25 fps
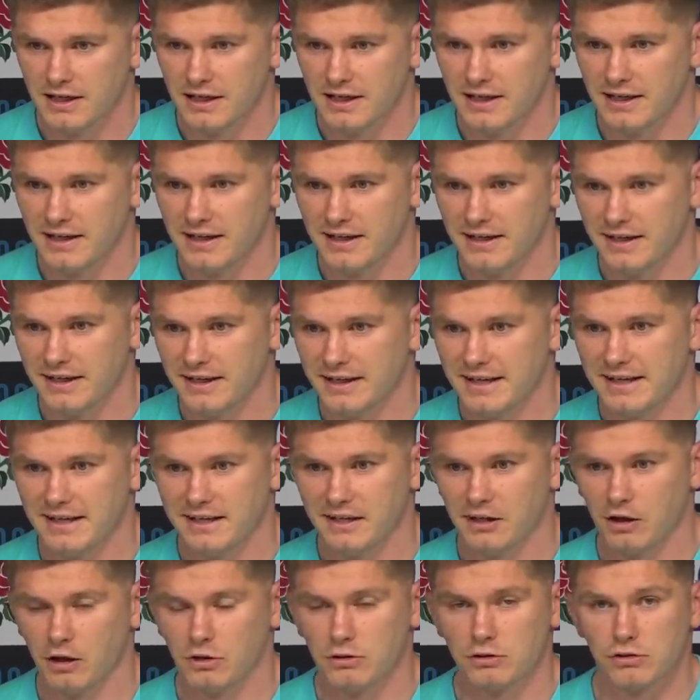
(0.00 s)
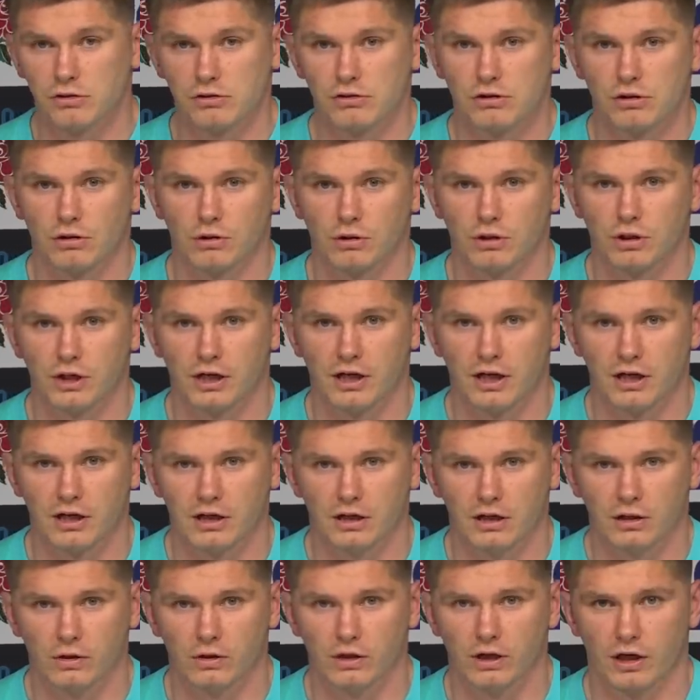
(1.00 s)
it allows us to look at
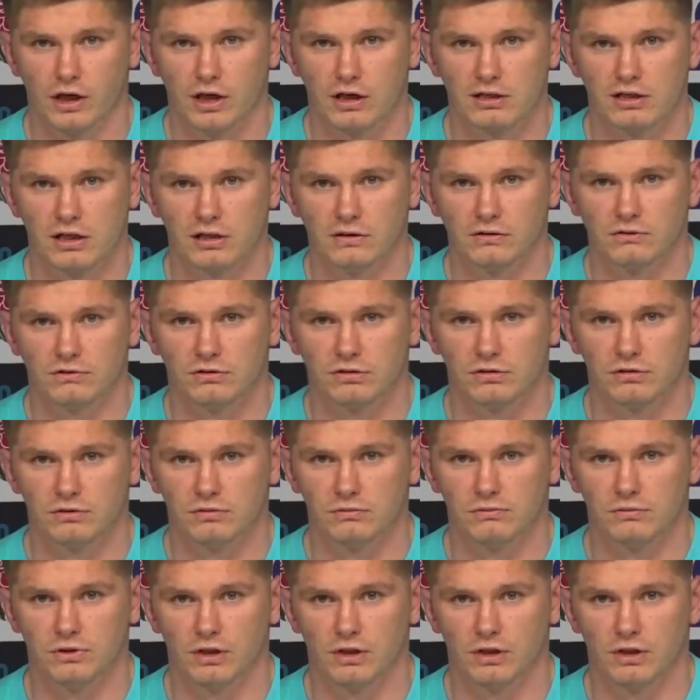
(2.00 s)
ourselves